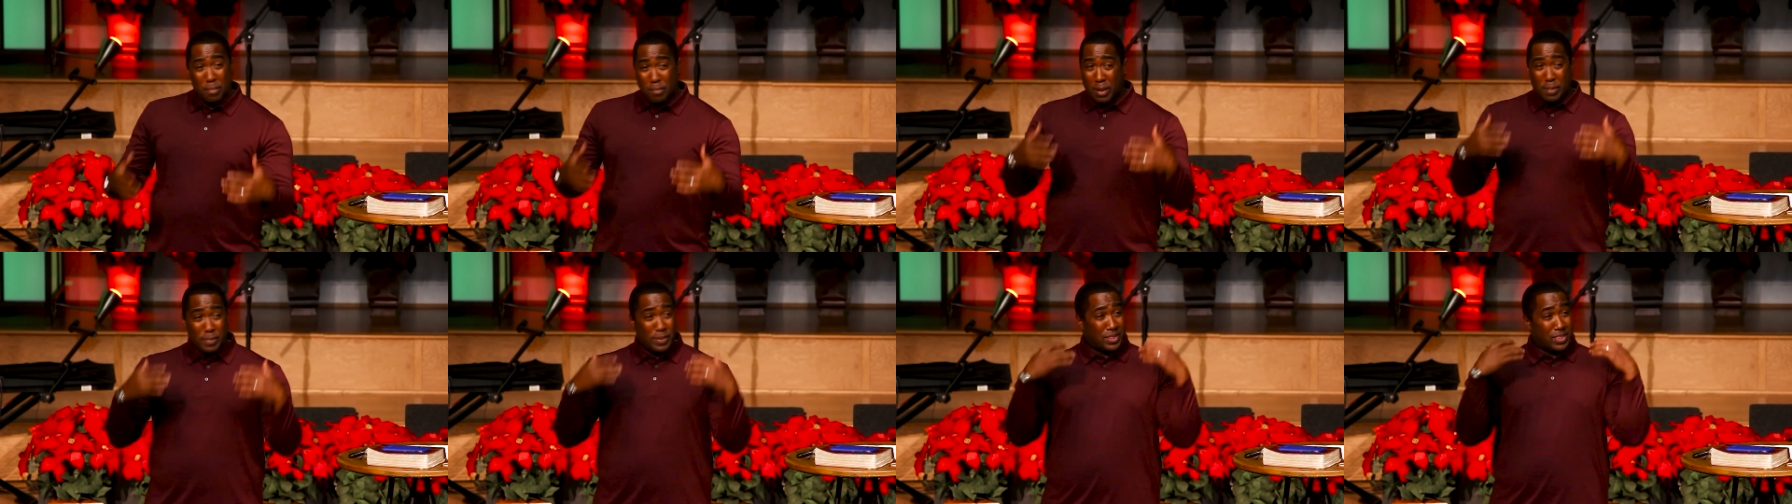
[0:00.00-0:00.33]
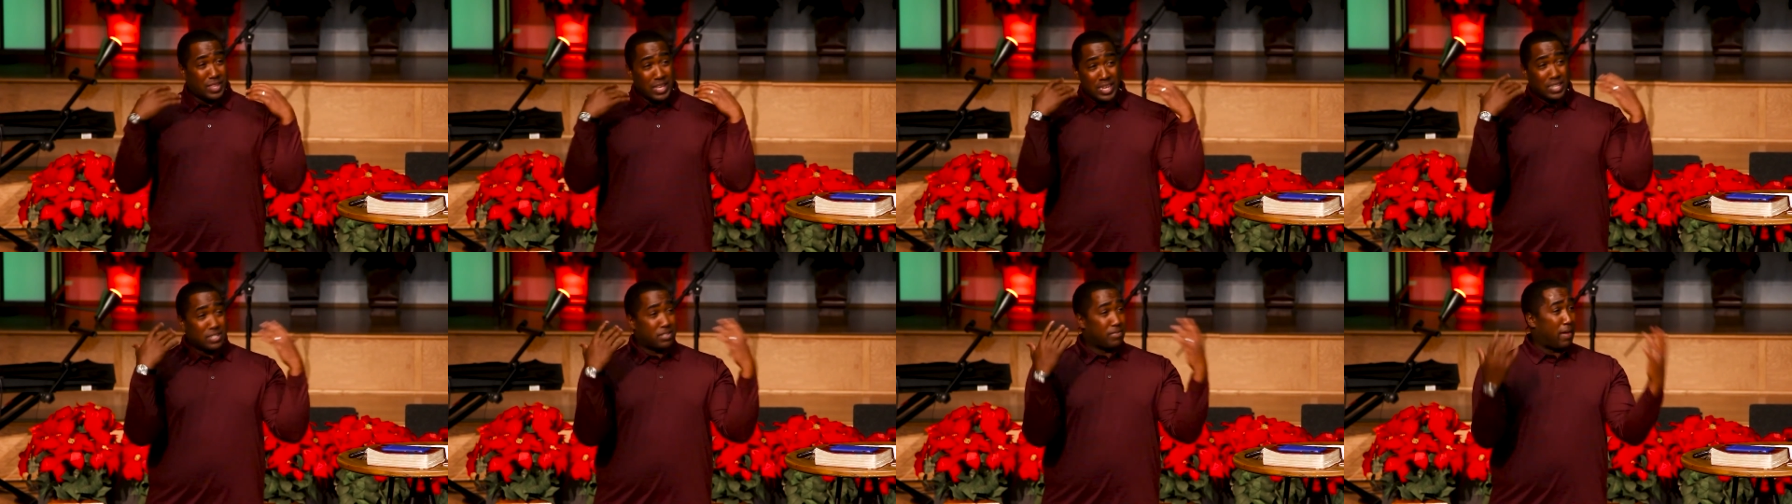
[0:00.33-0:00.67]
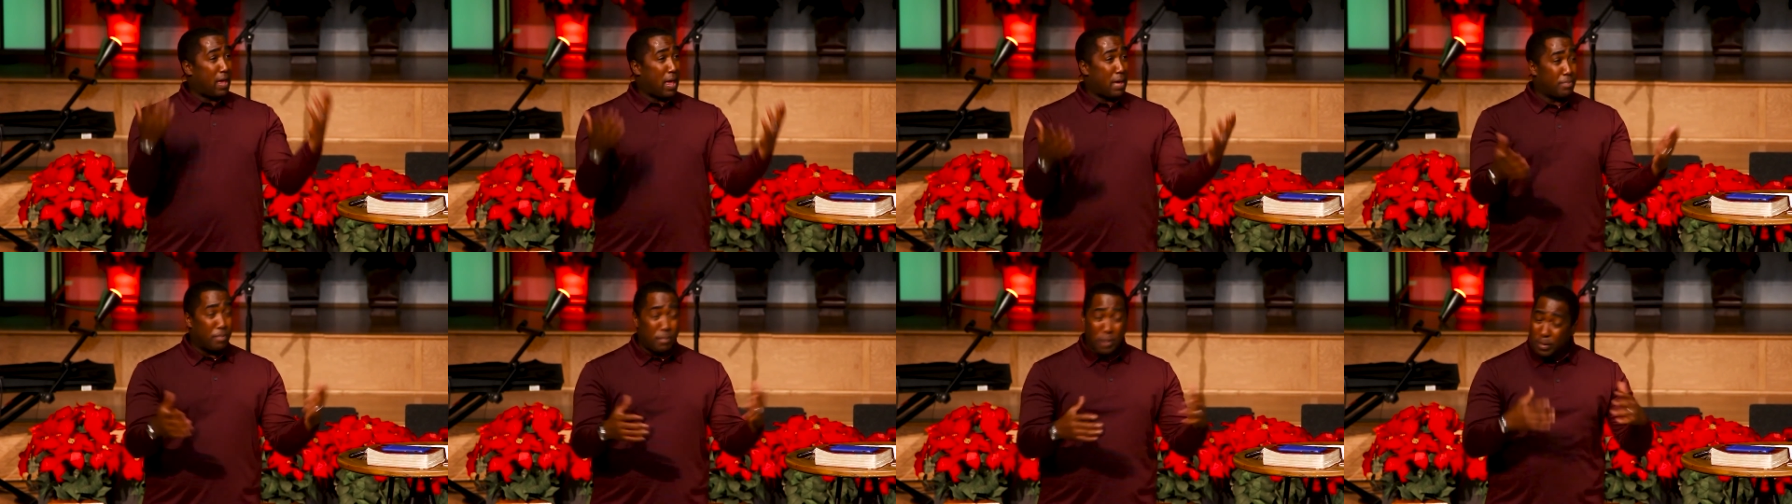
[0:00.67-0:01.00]
Maybe things
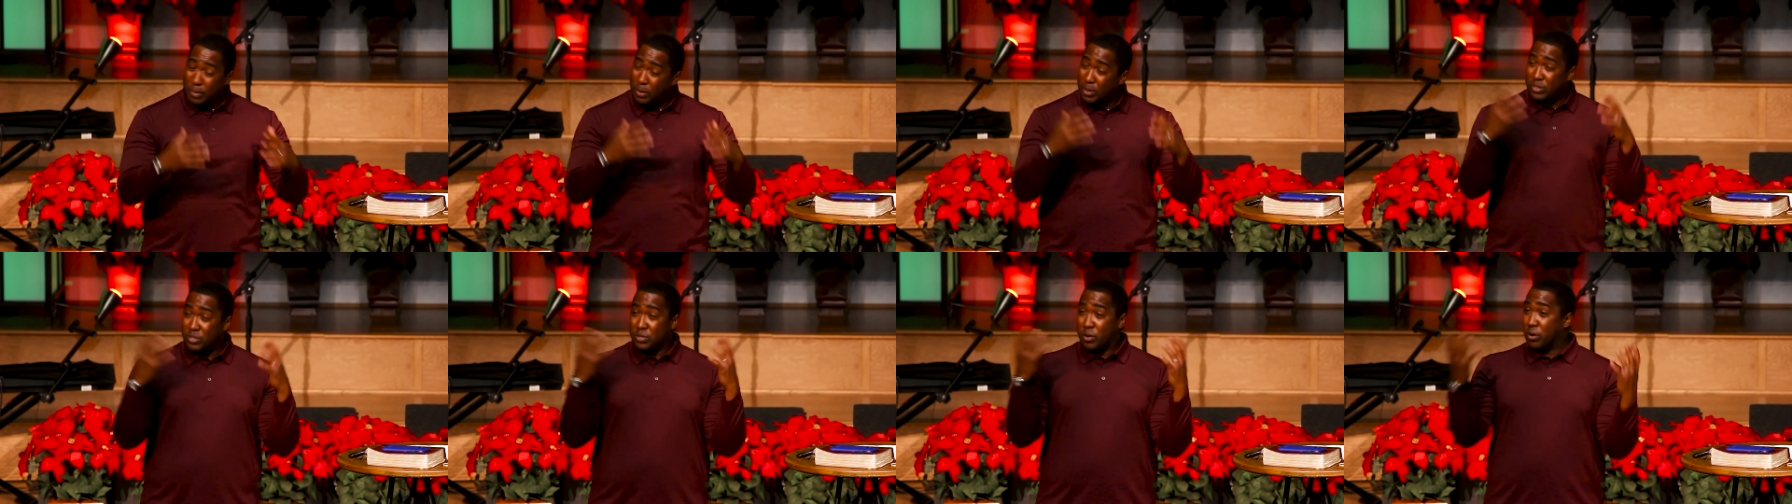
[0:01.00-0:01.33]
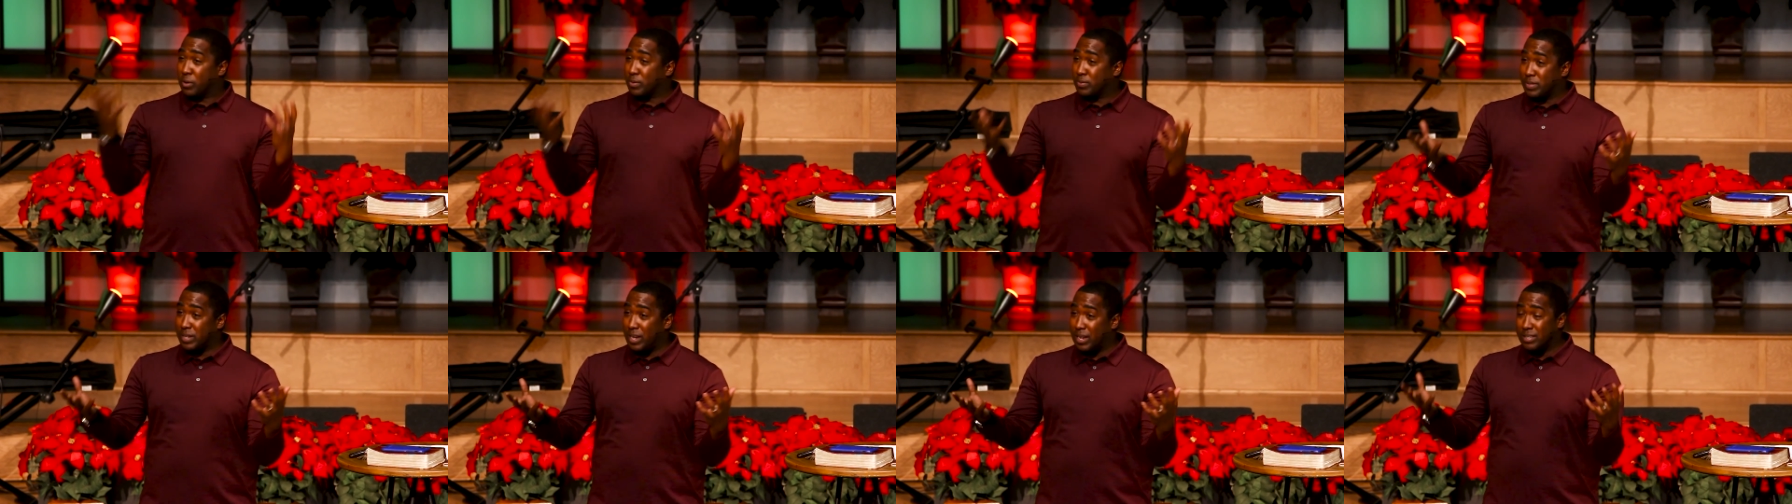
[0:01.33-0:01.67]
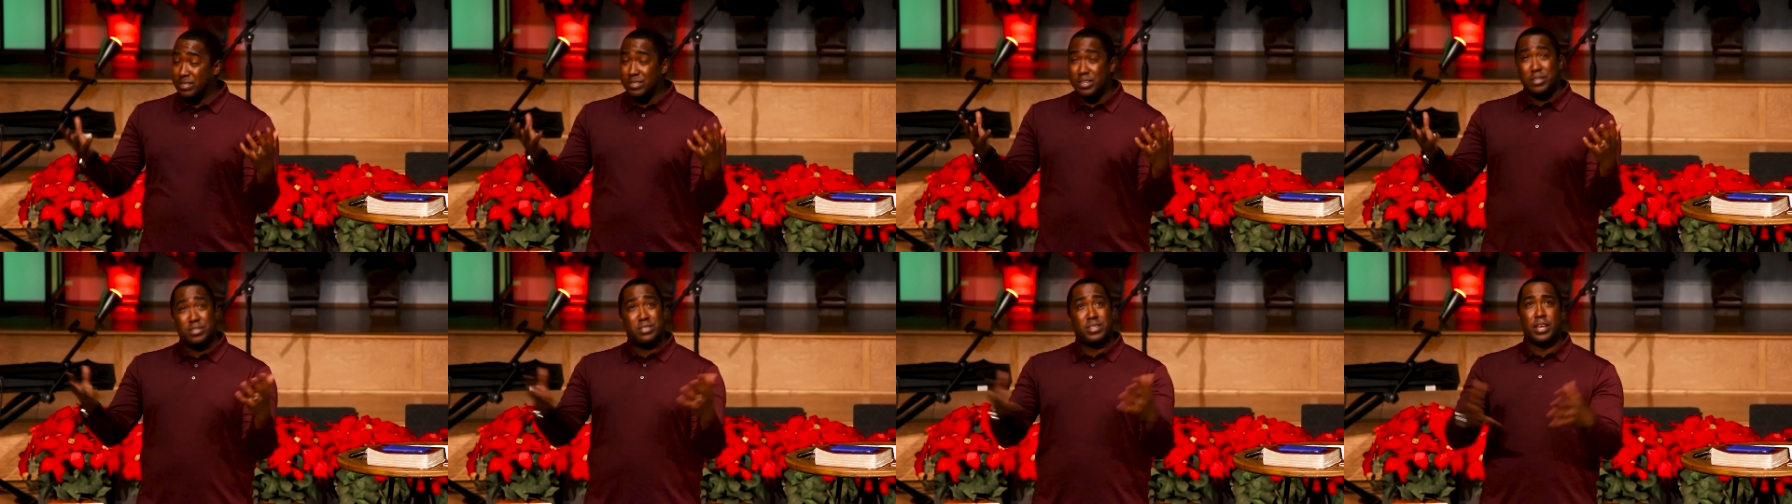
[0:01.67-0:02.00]
have happened, maybe there's
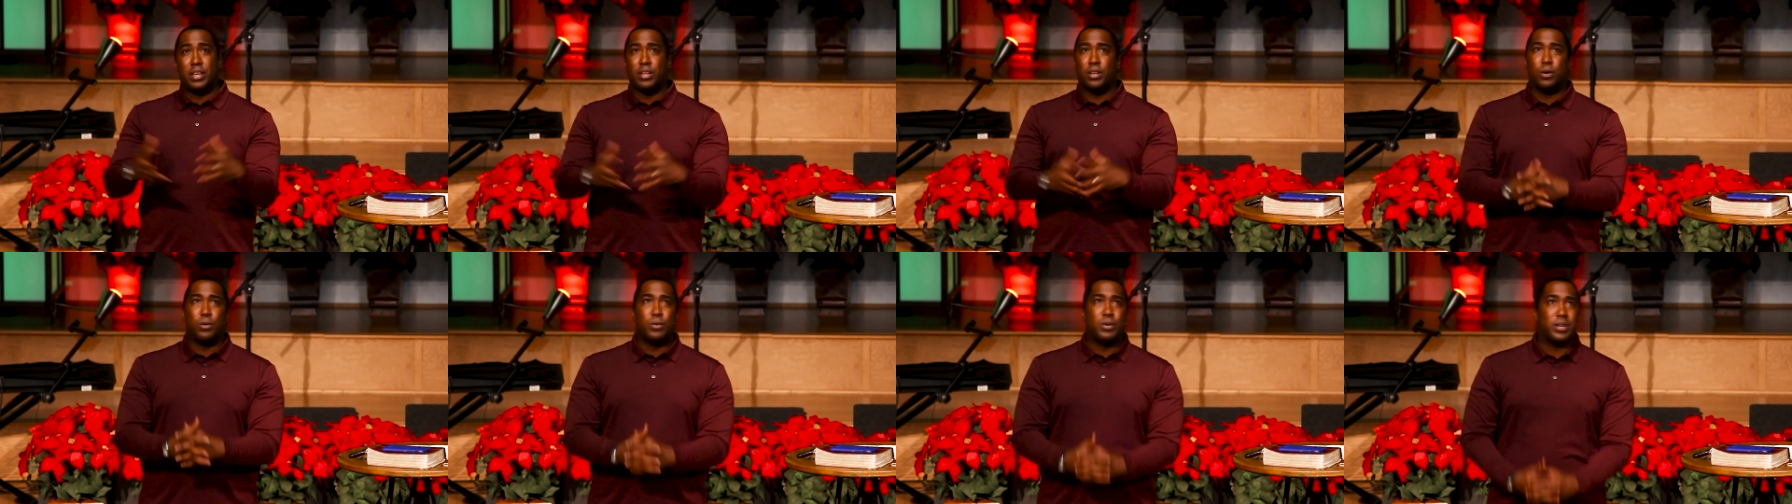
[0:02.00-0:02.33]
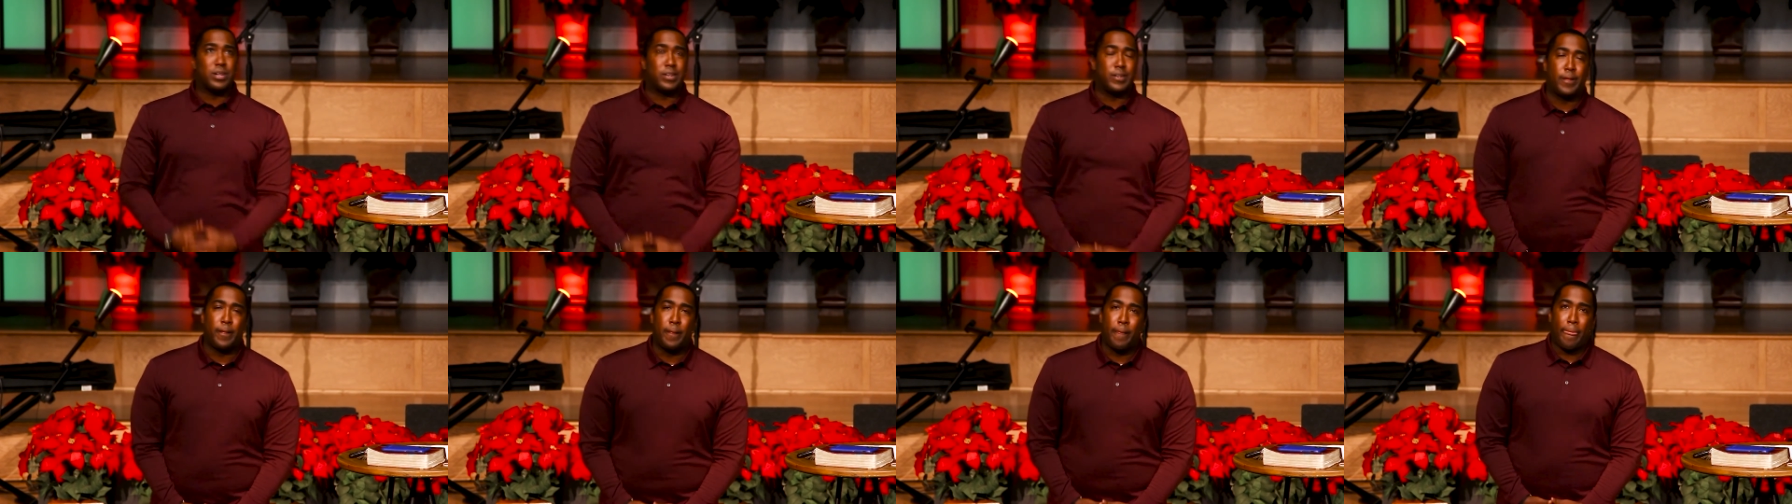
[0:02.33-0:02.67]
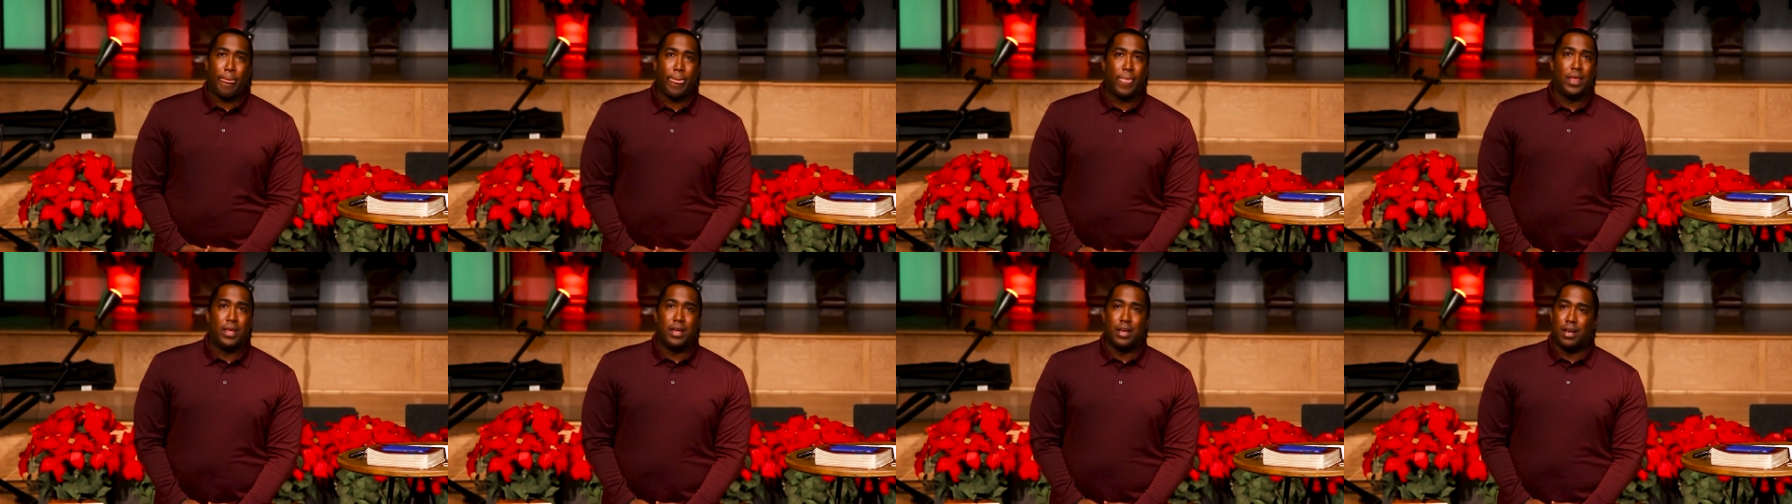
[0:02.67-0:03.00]
circumstances, and you say, you know what?
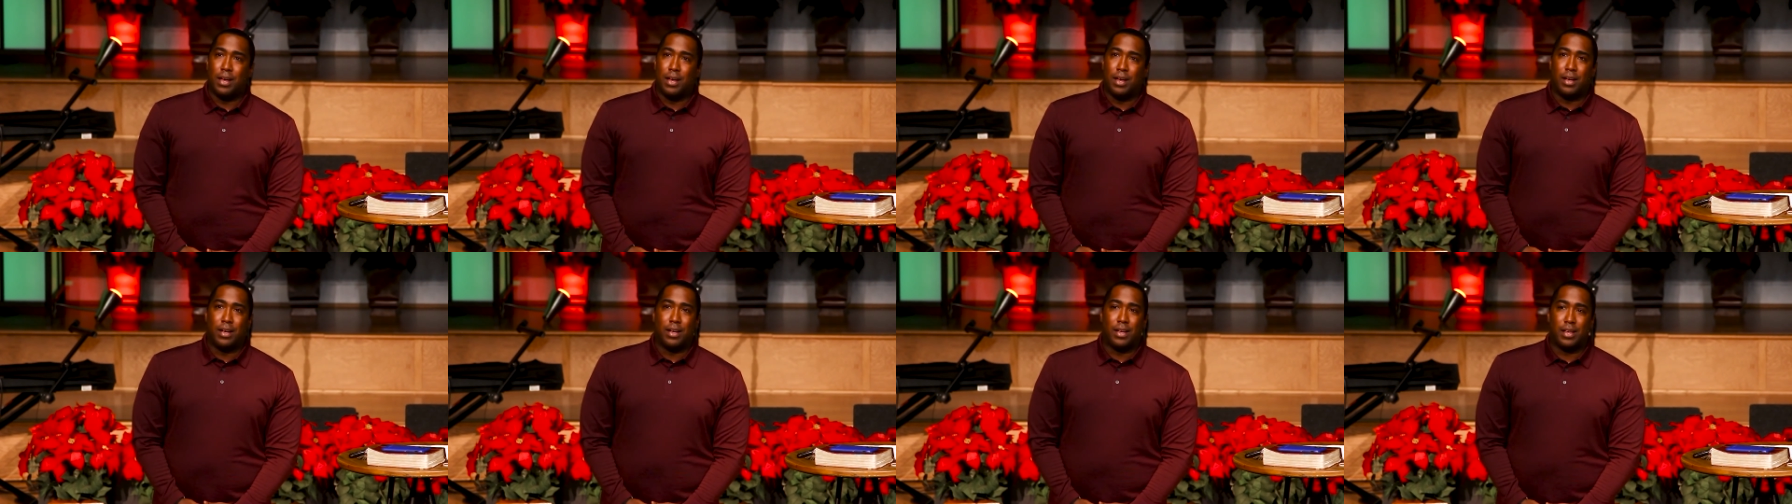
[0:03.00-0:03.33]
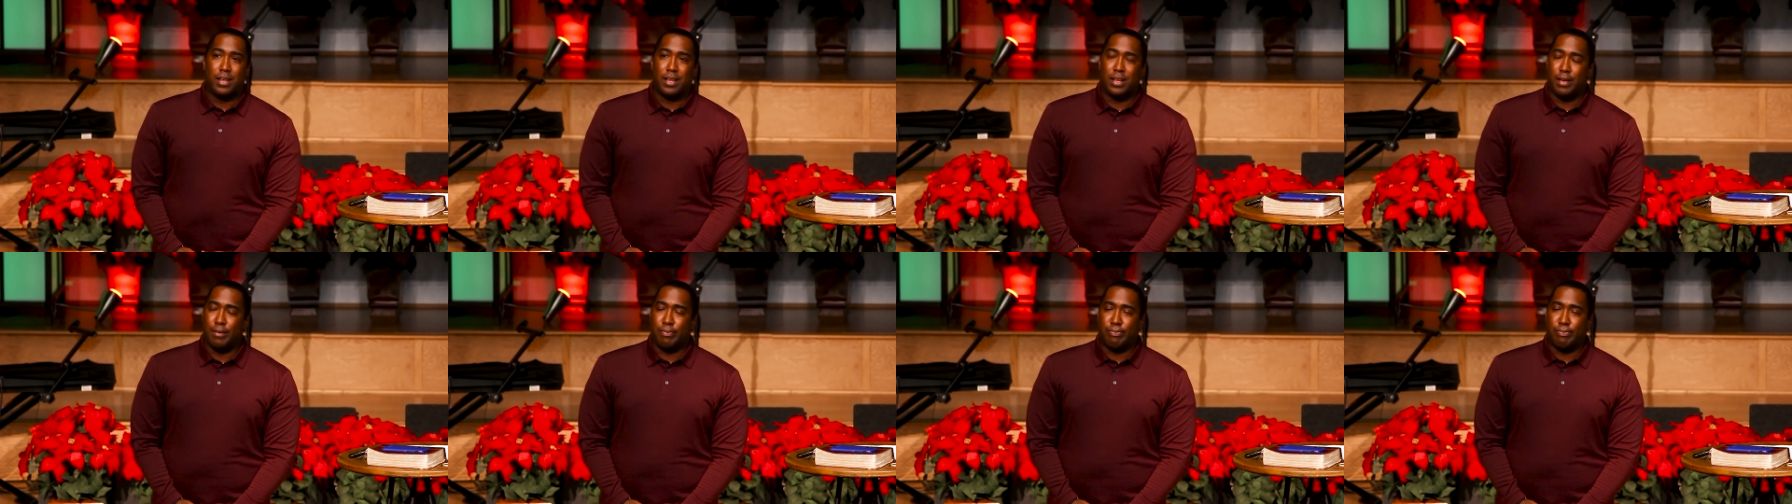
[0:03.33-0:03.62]
Uh,